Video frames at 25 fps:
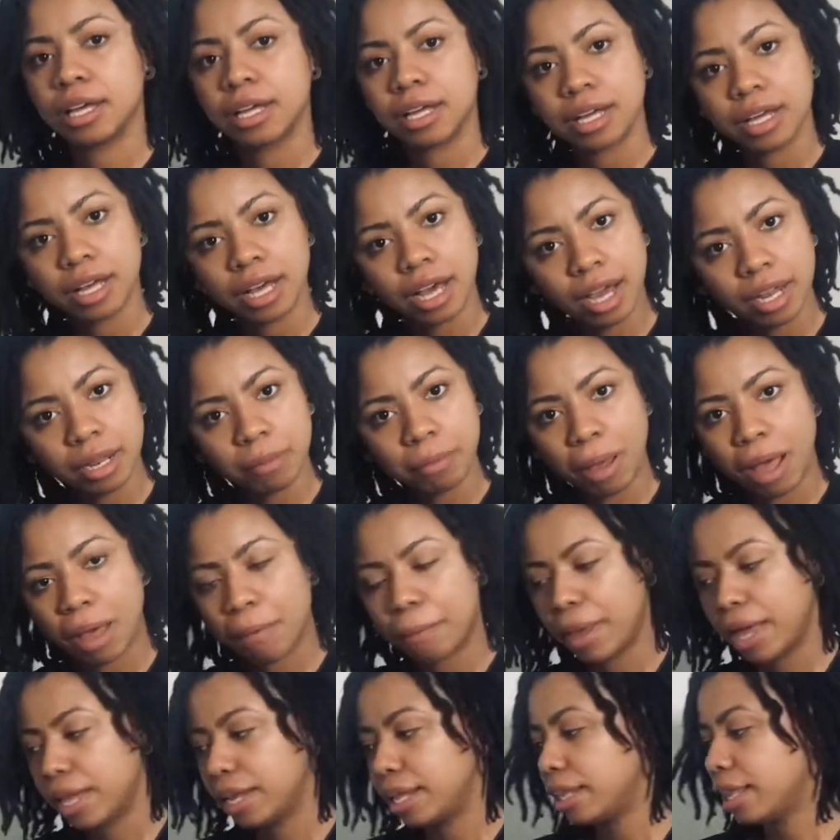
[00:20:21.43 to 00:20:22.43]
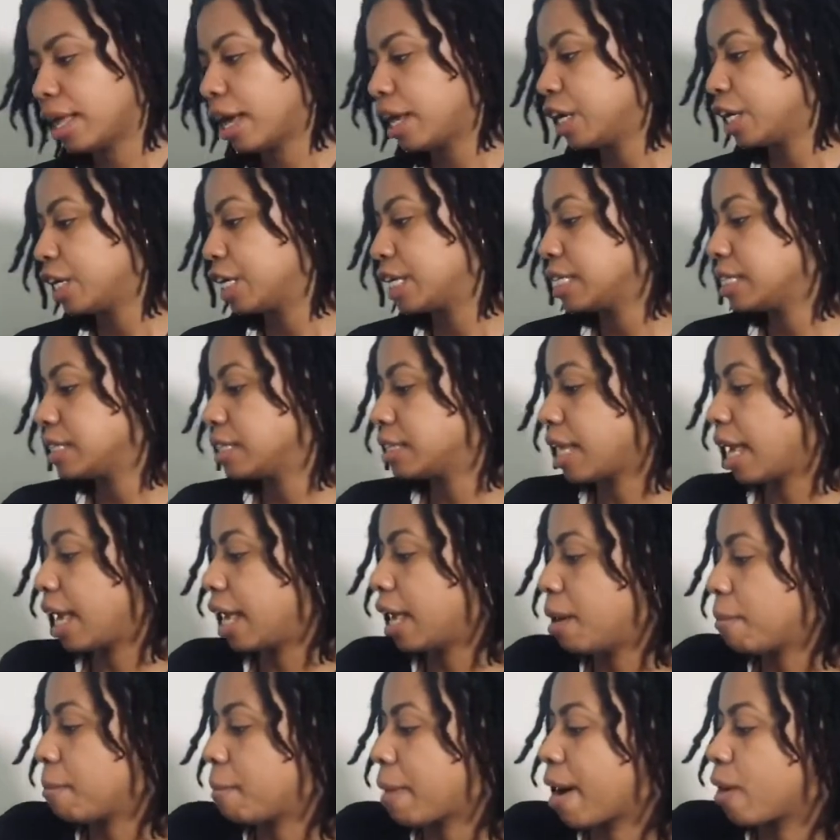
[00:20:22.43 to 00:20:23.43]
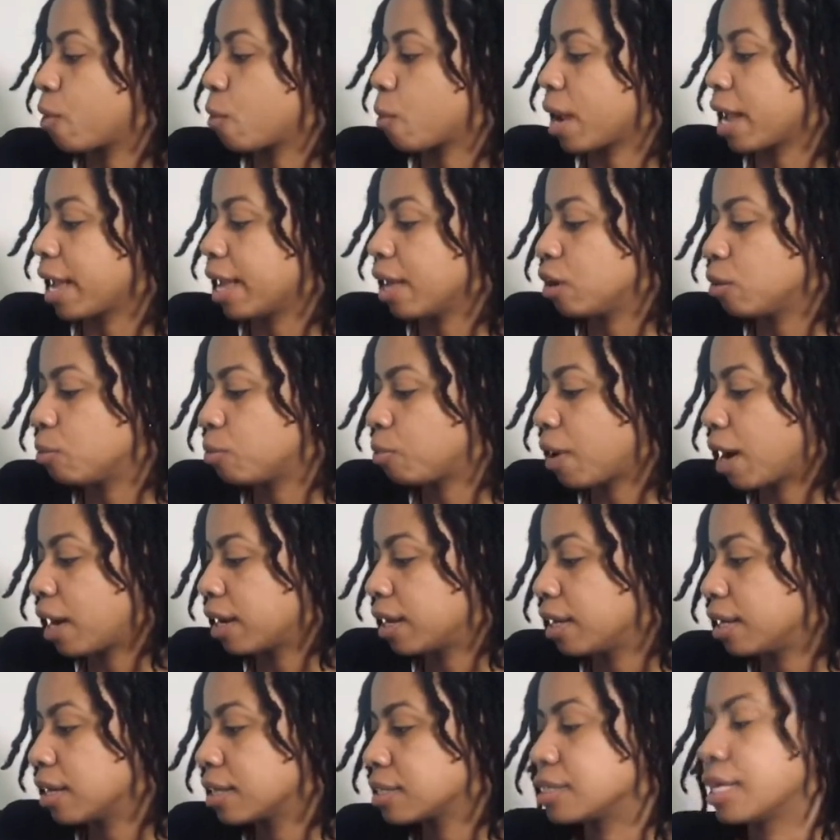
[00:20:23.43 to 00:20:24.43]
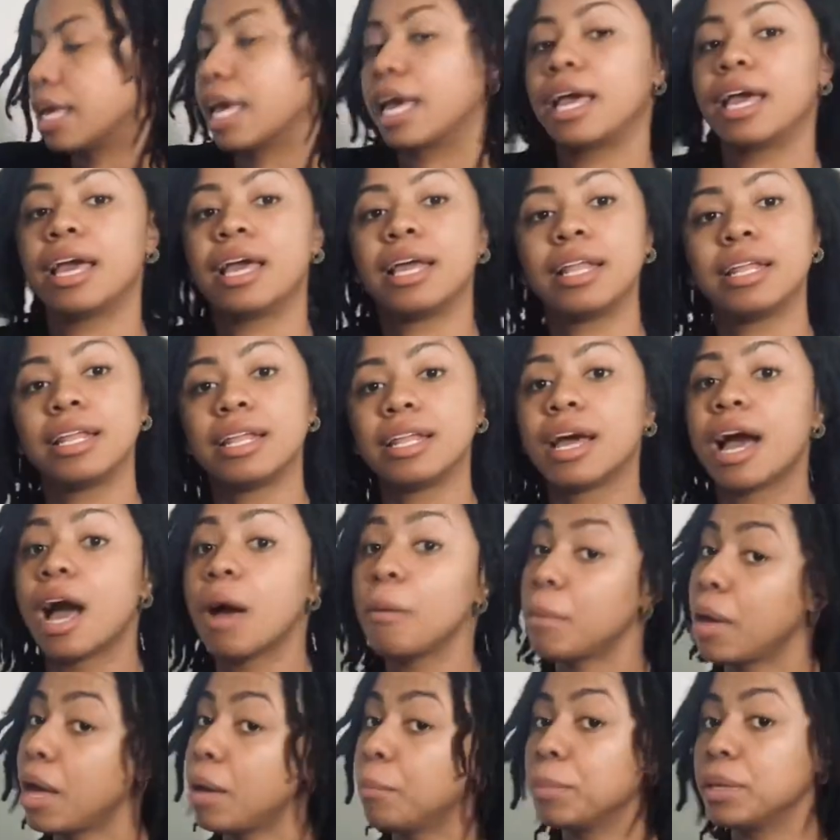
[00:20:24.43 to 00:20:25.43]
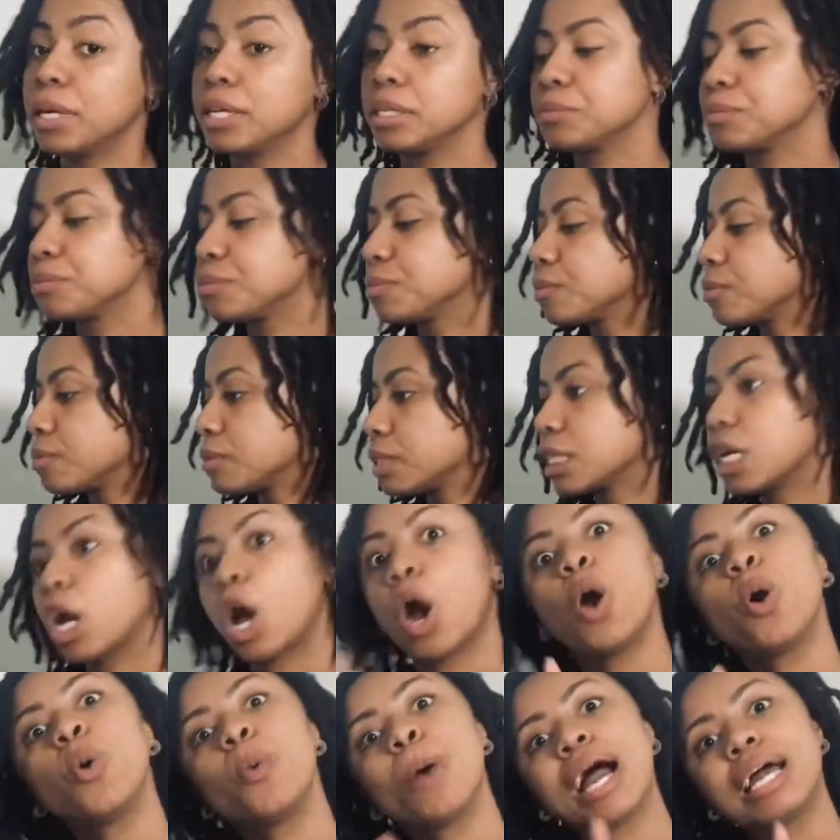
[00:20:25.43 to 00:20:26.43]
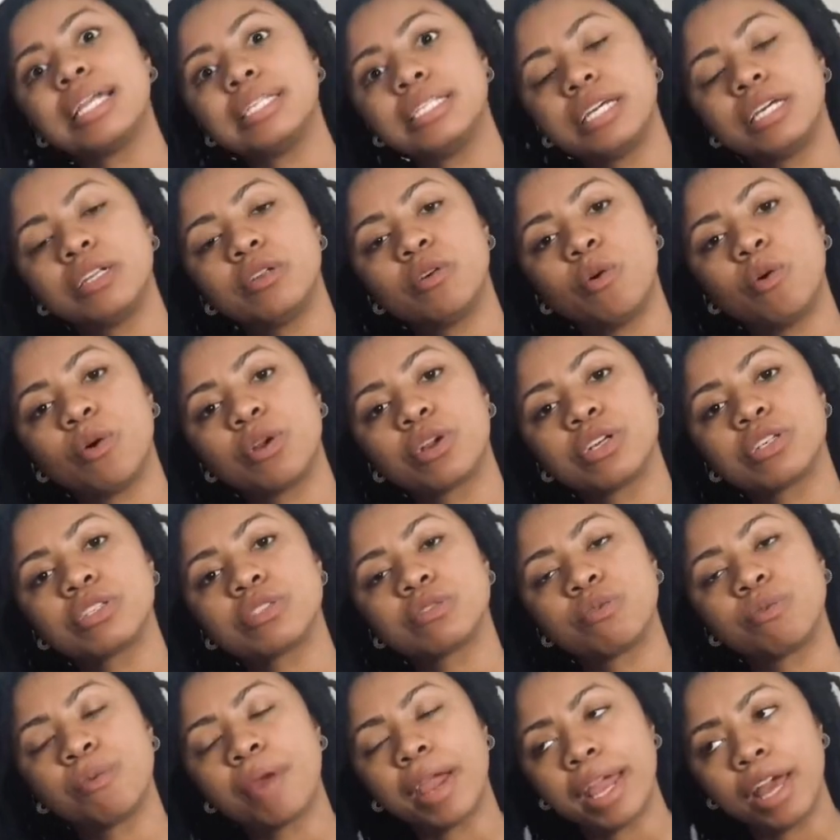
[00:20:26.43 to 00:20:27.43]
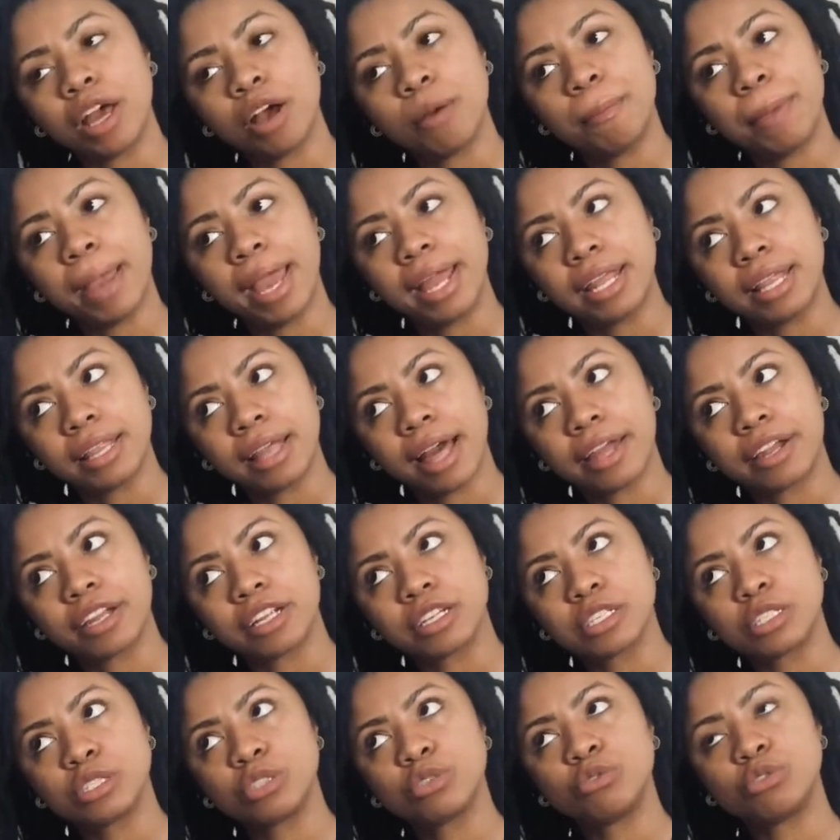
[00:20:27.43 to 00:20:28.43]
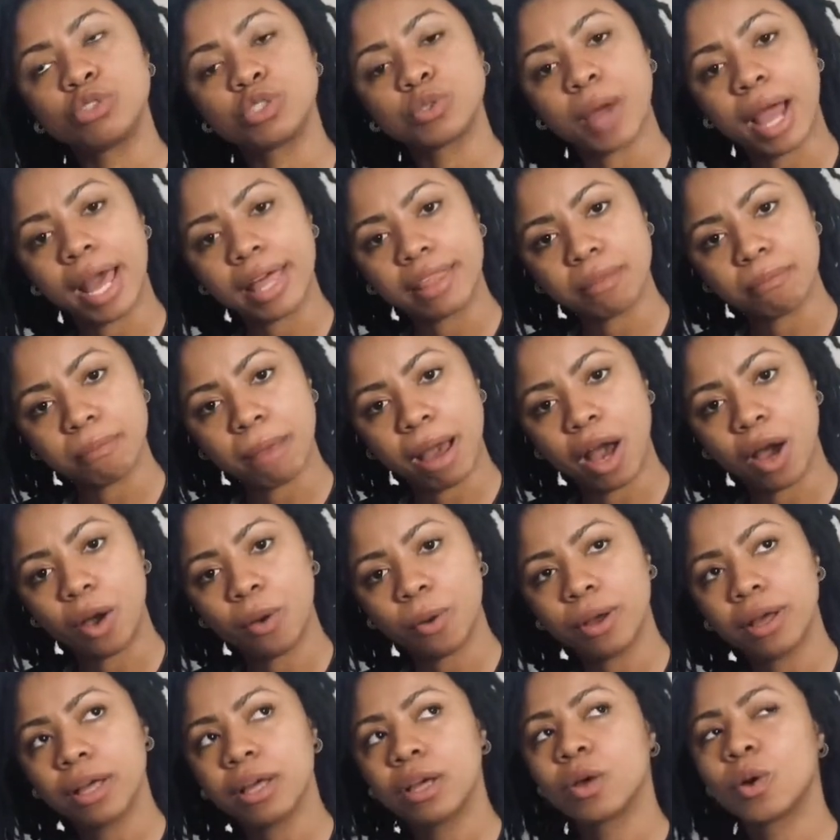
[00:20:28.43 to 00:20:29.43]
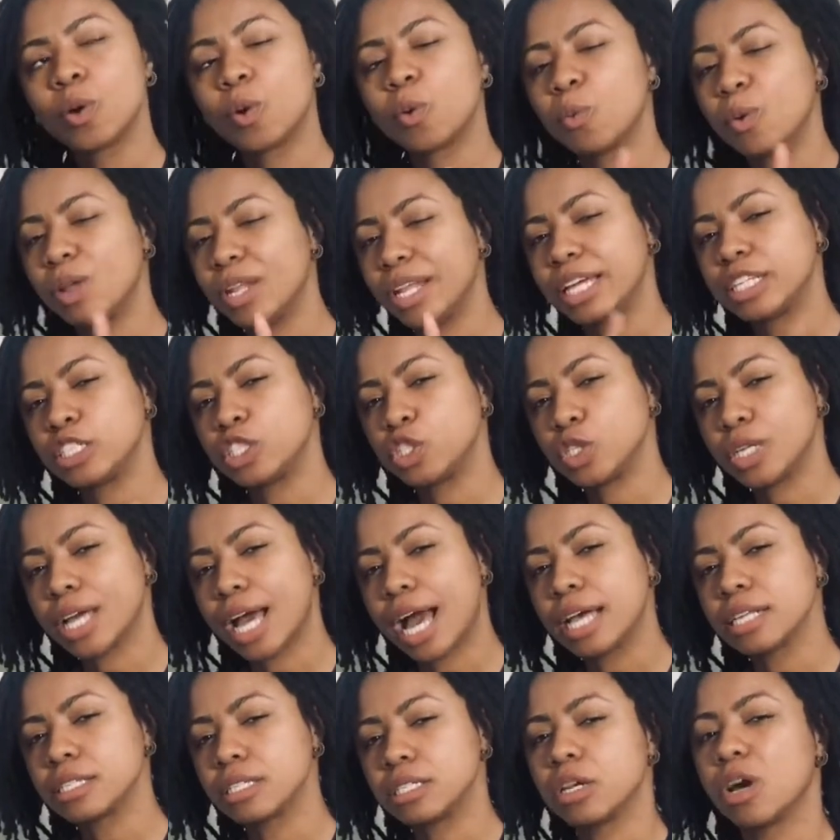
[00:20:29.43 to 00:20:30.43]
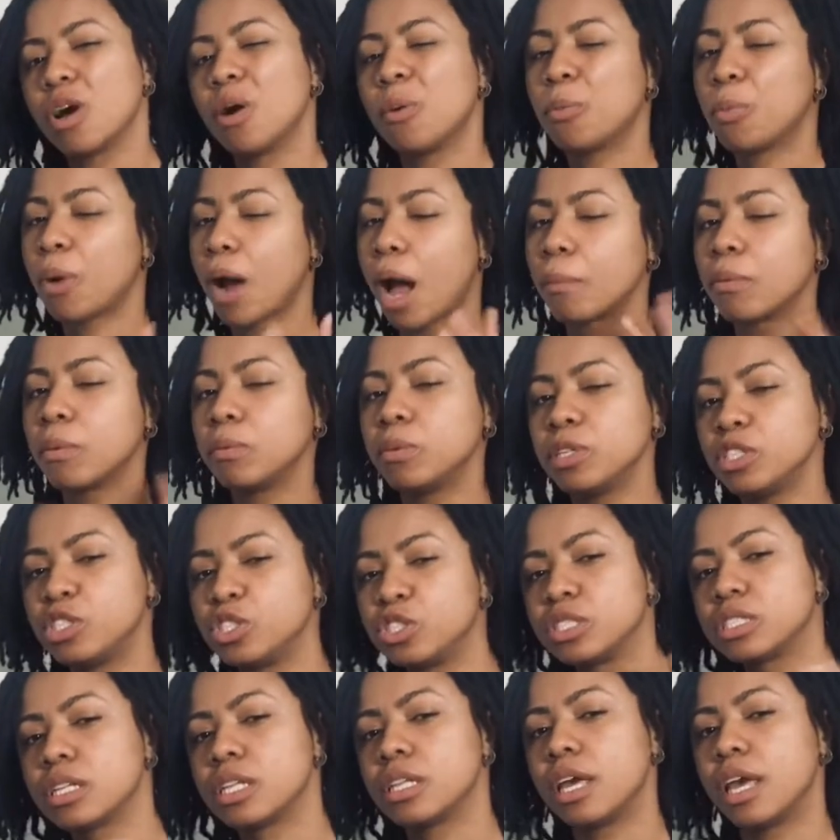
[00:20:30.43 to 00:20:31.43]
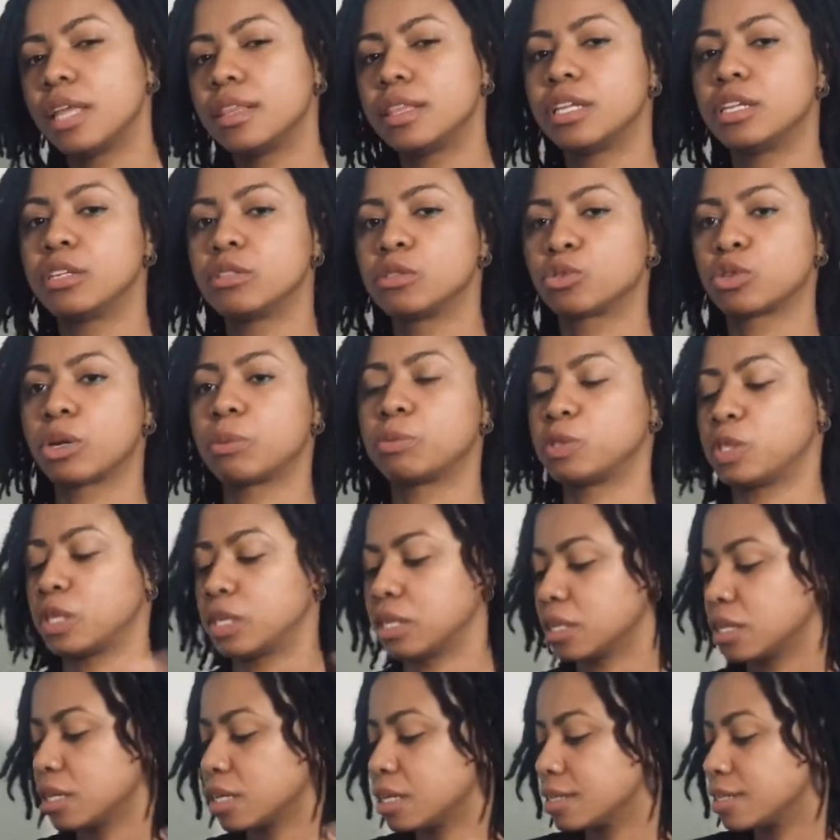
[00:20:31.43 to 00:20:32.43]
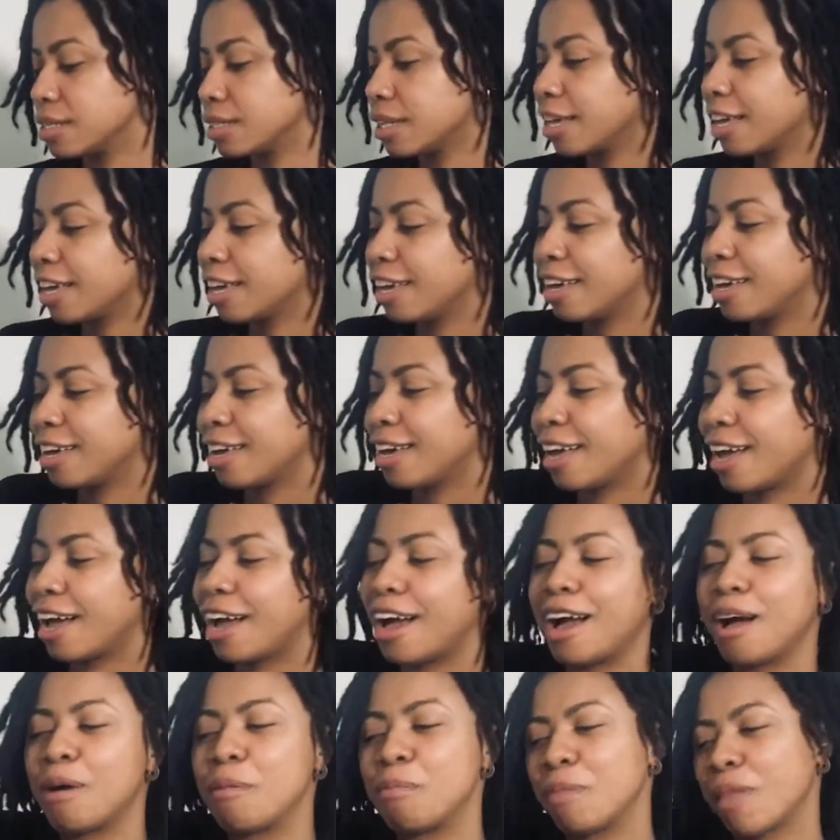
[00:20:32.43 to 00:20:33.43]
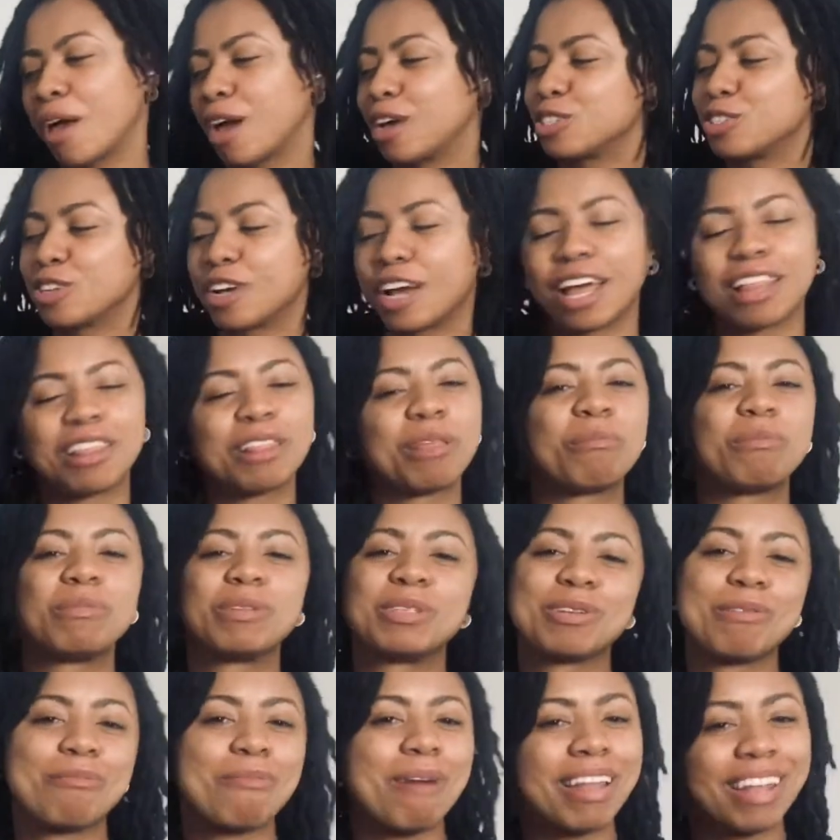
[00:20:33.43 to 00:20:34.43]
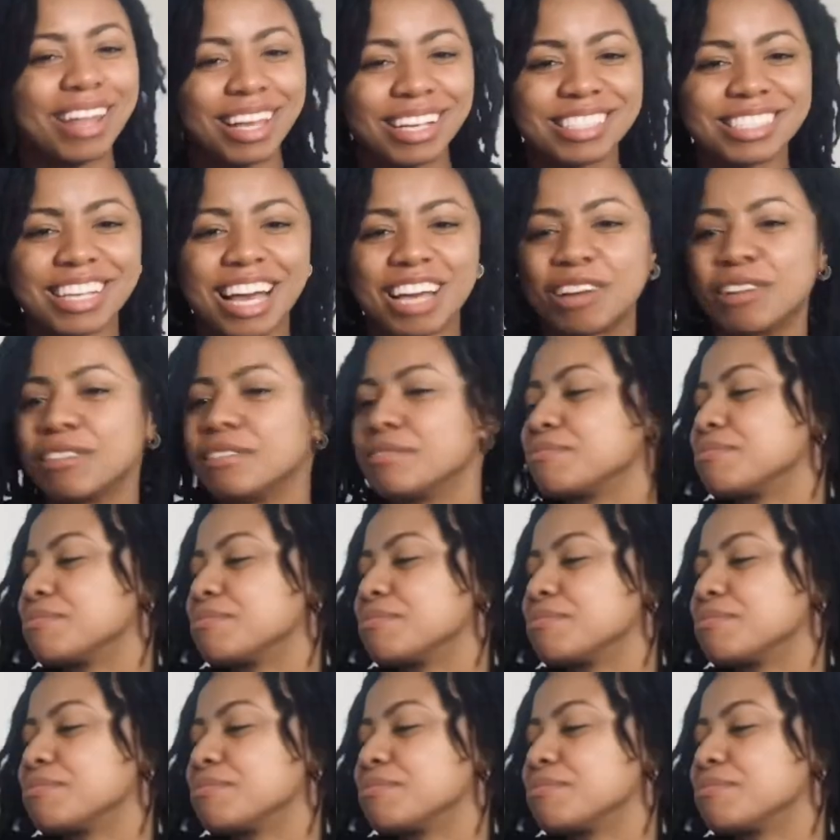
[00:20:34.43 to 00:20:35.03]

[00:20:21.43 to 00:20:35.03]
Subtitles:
Honey Pop panty liners and my Rael products, and I'm happy. Oh, I did order some Rael panty liners to try them out. We'll let you guys know. Probably just in the description, because I'm not trying them until my next cycle.